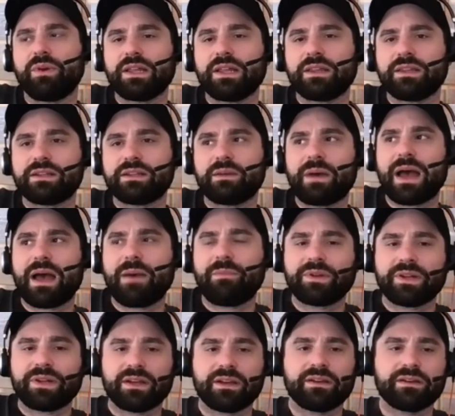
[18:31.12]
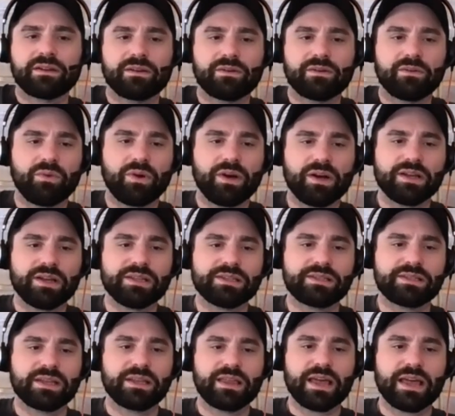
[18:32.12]
ended up happening
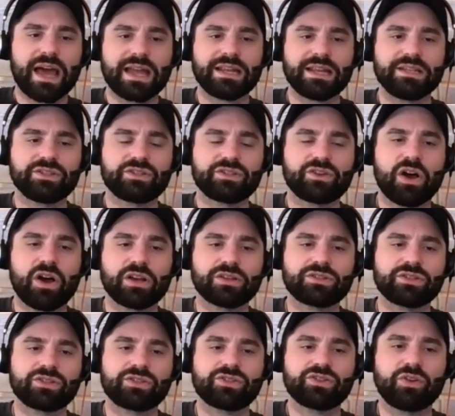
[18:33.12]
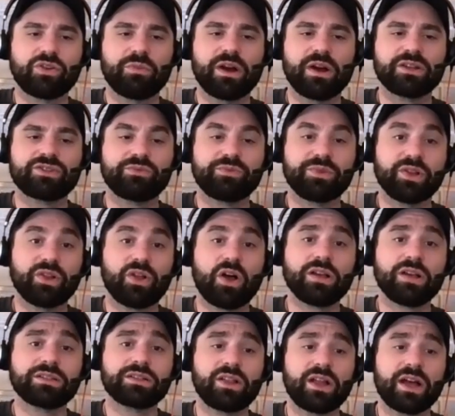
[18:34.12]
was that it just cost us so much and we
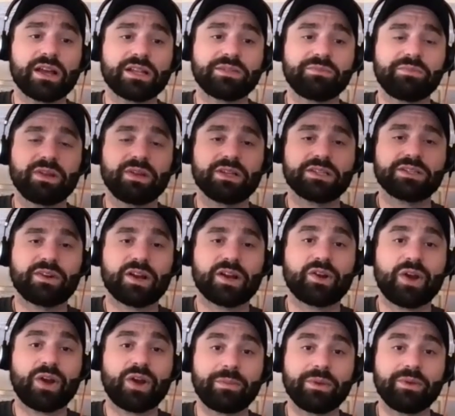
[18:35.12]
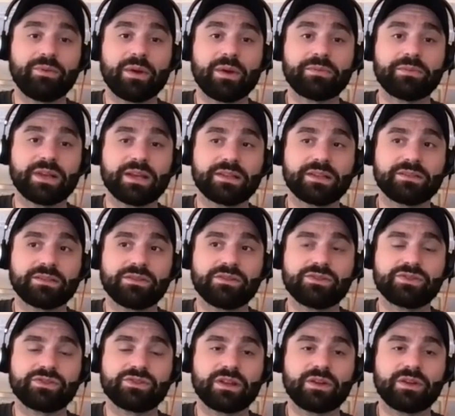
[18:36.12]
lost clients because of our crappy website
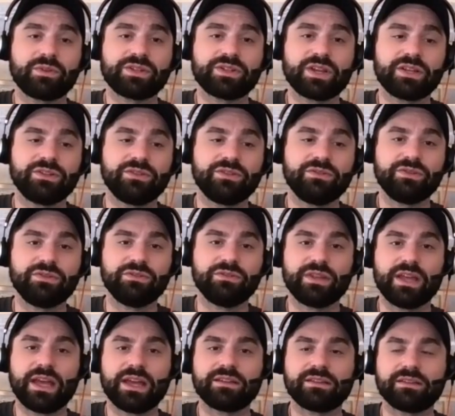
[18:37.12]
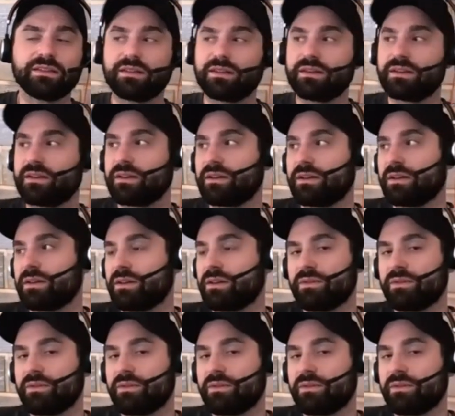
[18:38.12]
solution i wish i knew you then yeah